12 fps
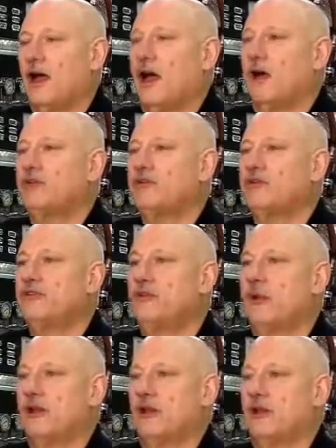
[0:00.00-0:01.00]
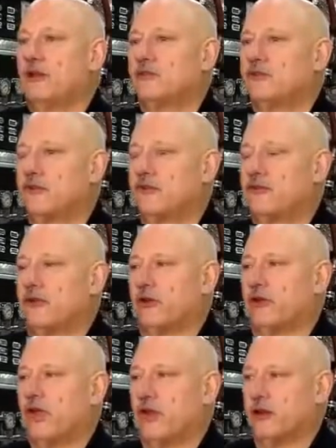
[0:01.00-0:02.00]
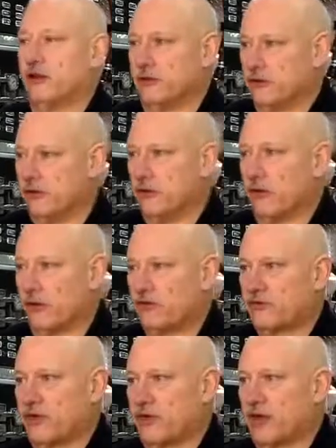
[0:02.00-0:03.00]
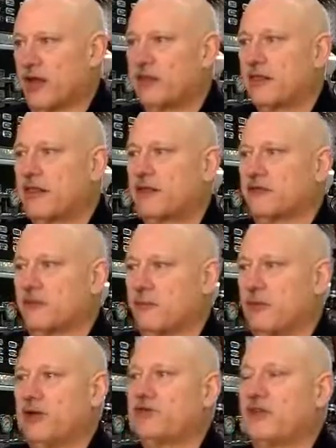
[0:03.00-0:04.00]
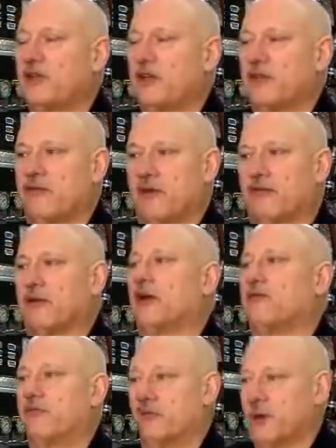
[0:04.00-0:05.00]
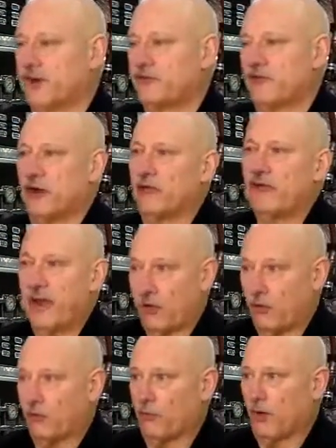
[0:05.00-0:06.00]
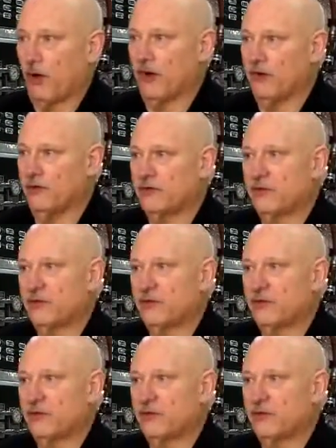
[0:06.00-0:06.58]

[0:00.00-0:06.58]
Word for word: I would do weight loss surgery again in the New York second. I think it's the best thing I've ever done for myself health-wise.